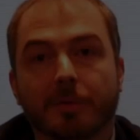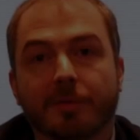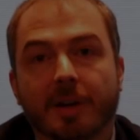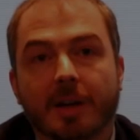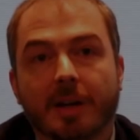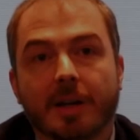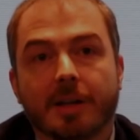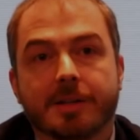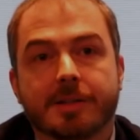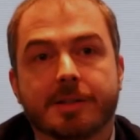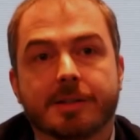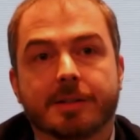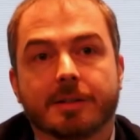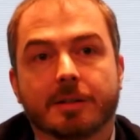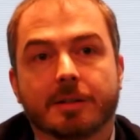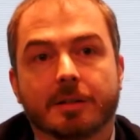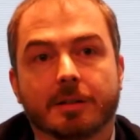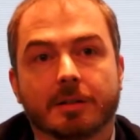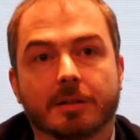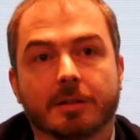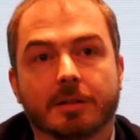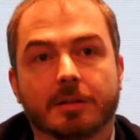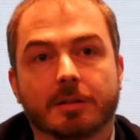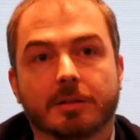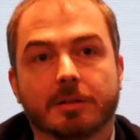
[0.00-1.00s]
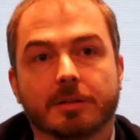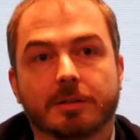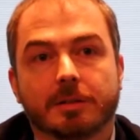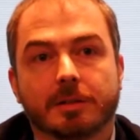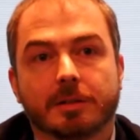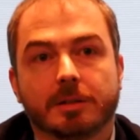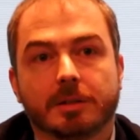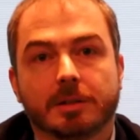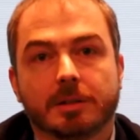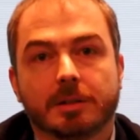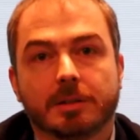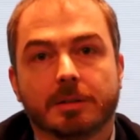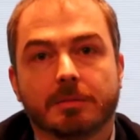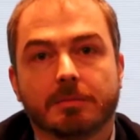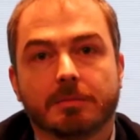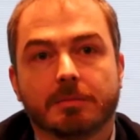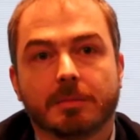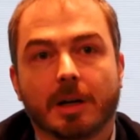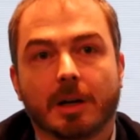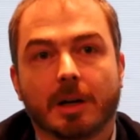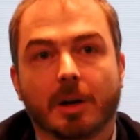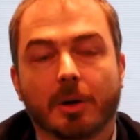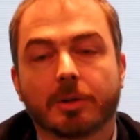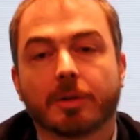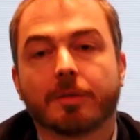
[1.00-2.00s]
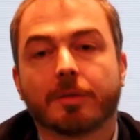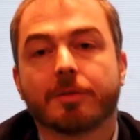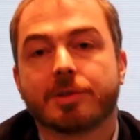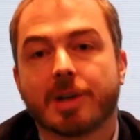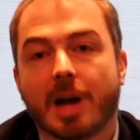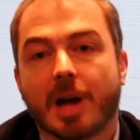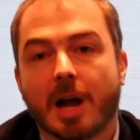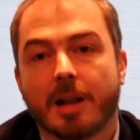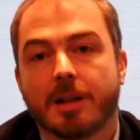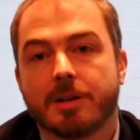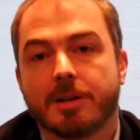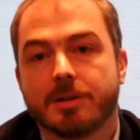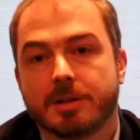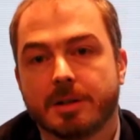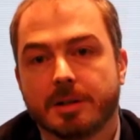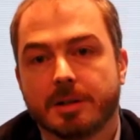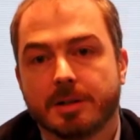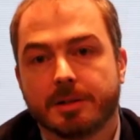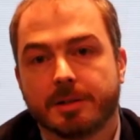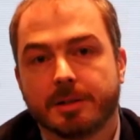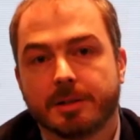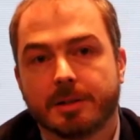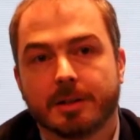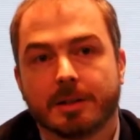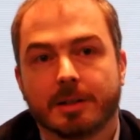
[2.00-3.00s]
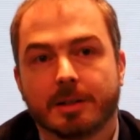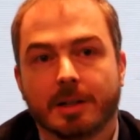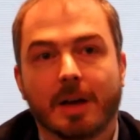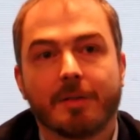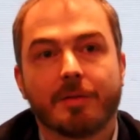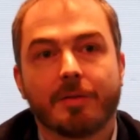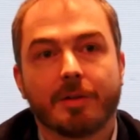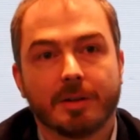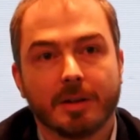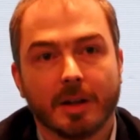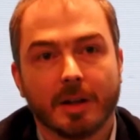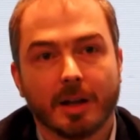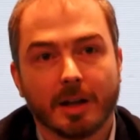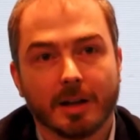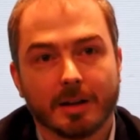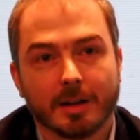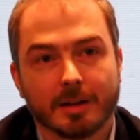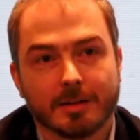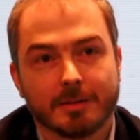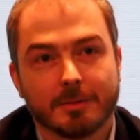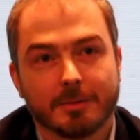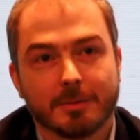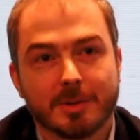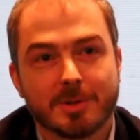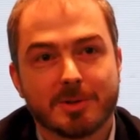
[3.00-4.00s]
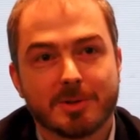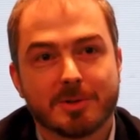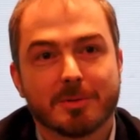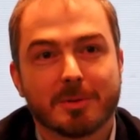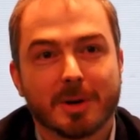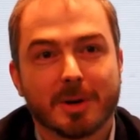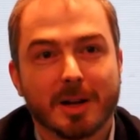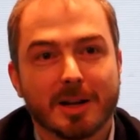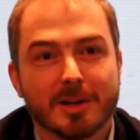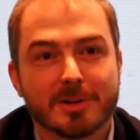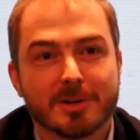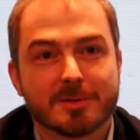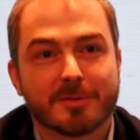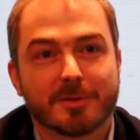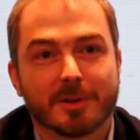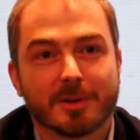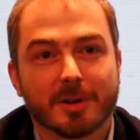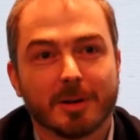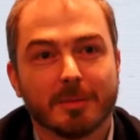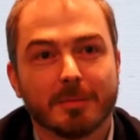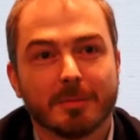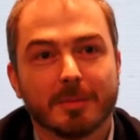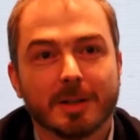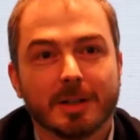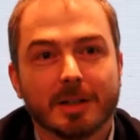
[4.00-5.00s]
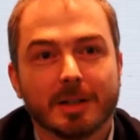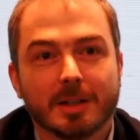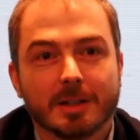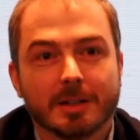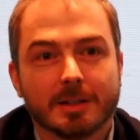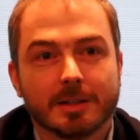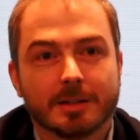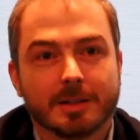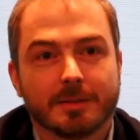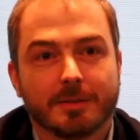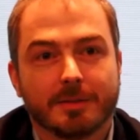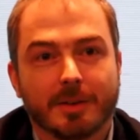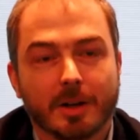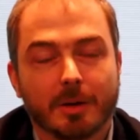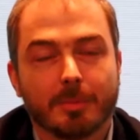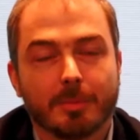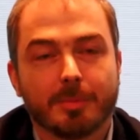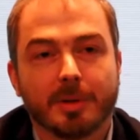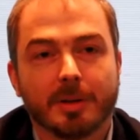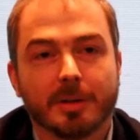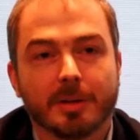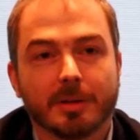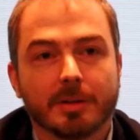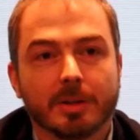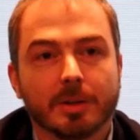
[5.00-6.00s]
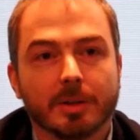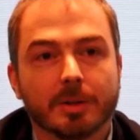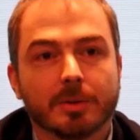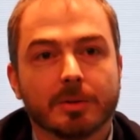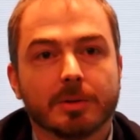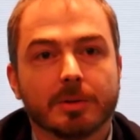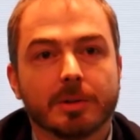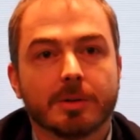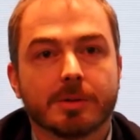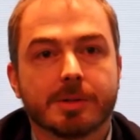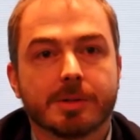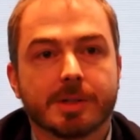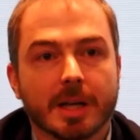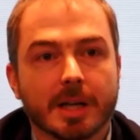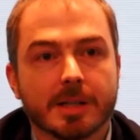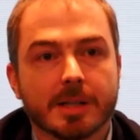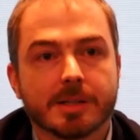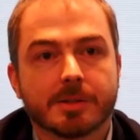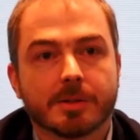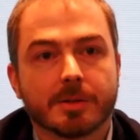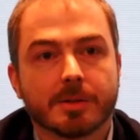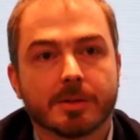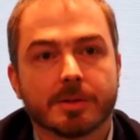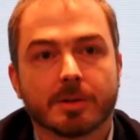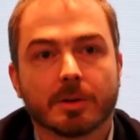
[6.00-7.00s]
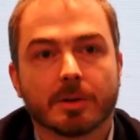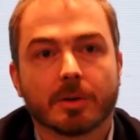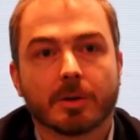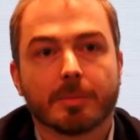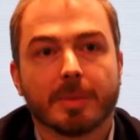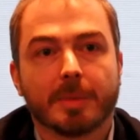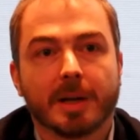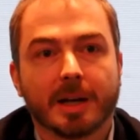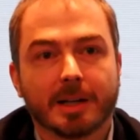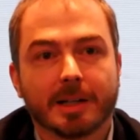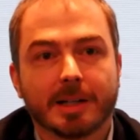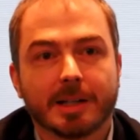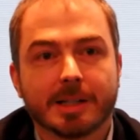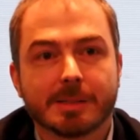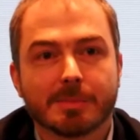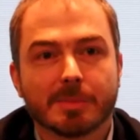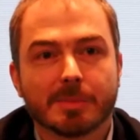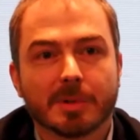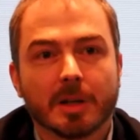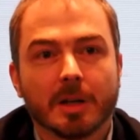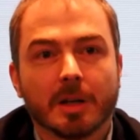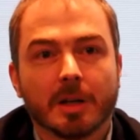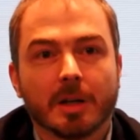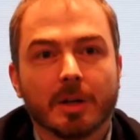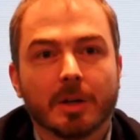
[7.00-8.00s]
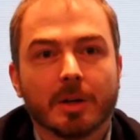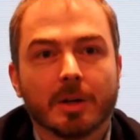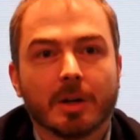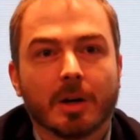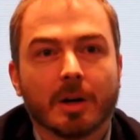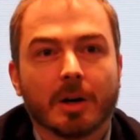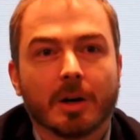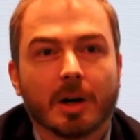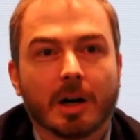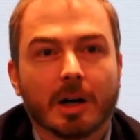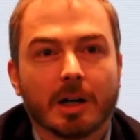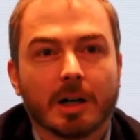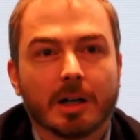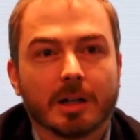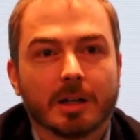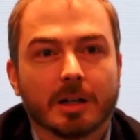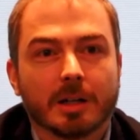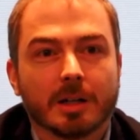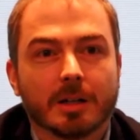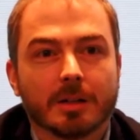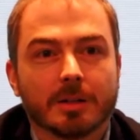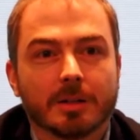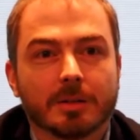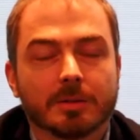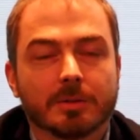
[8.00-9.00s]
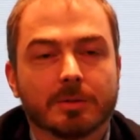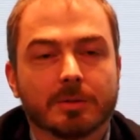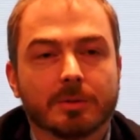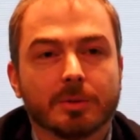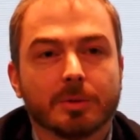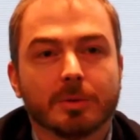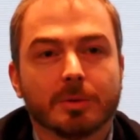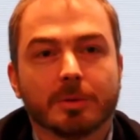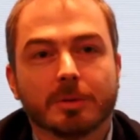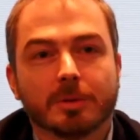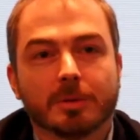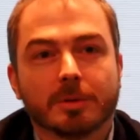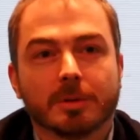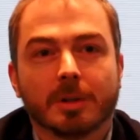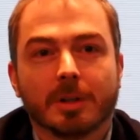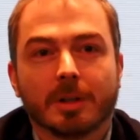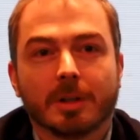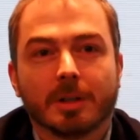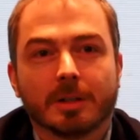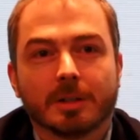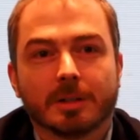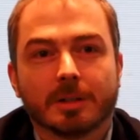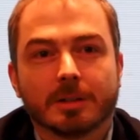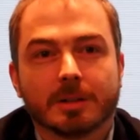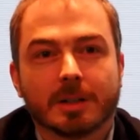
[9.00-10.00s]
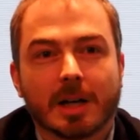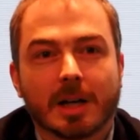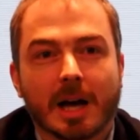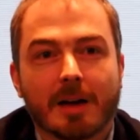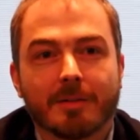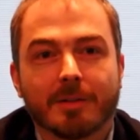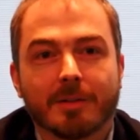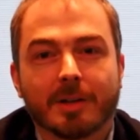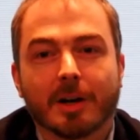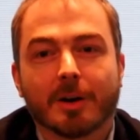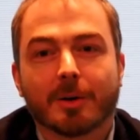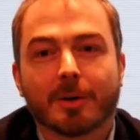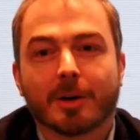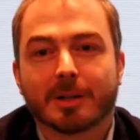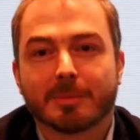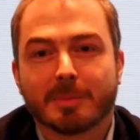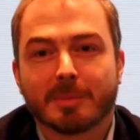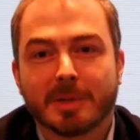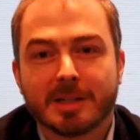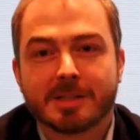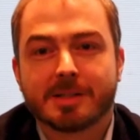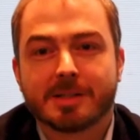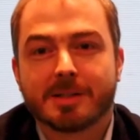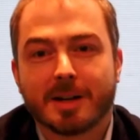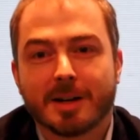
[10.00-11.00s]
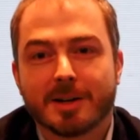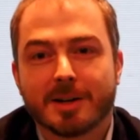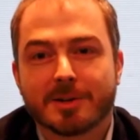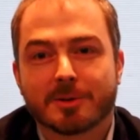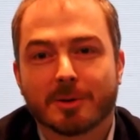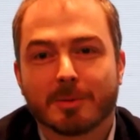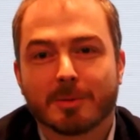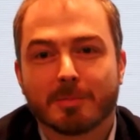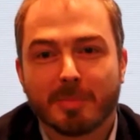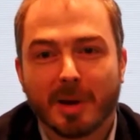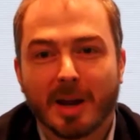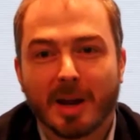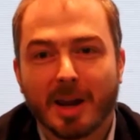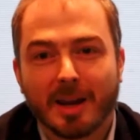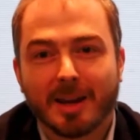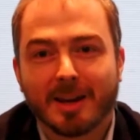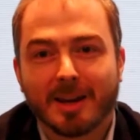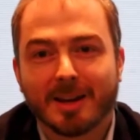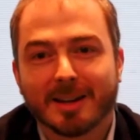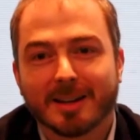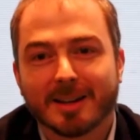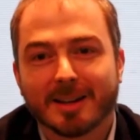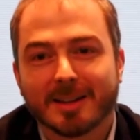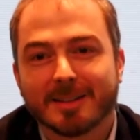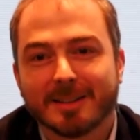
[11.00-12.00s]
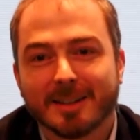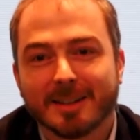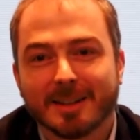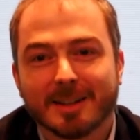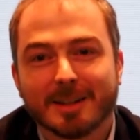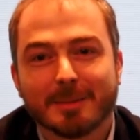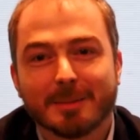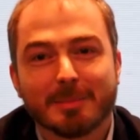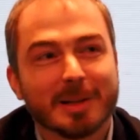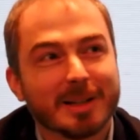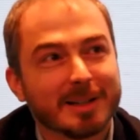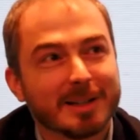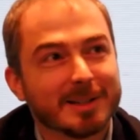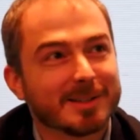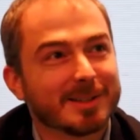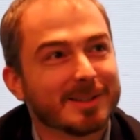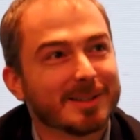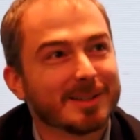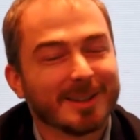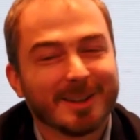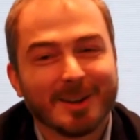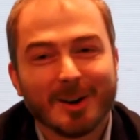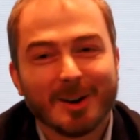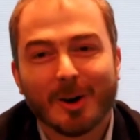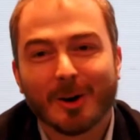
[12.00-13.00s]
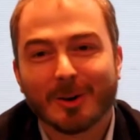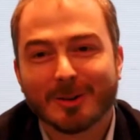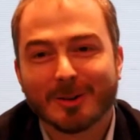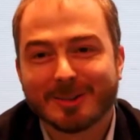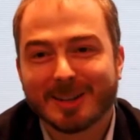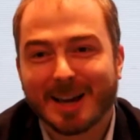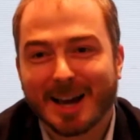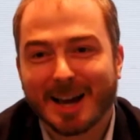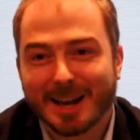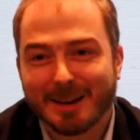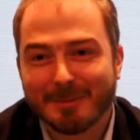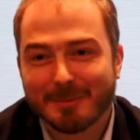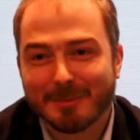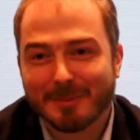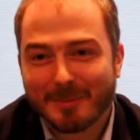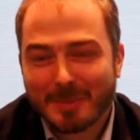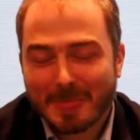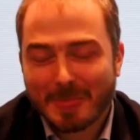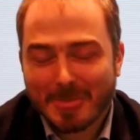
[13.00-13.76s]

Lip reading: face a lot of challenges every day, which range from developing new sensors or mechanisms to having our administration paying the bills on time.